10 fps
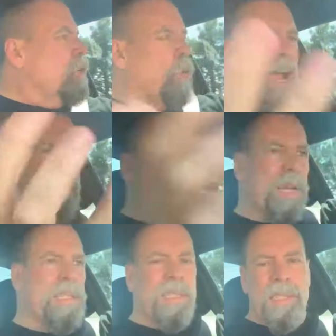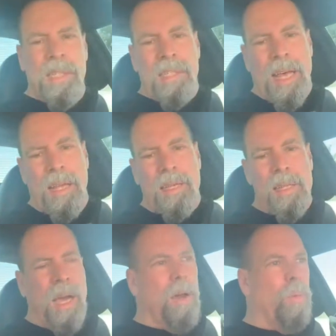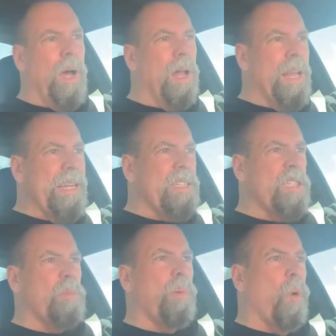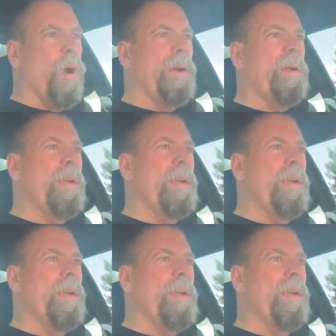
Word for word: great businesses that uh, we all like to support.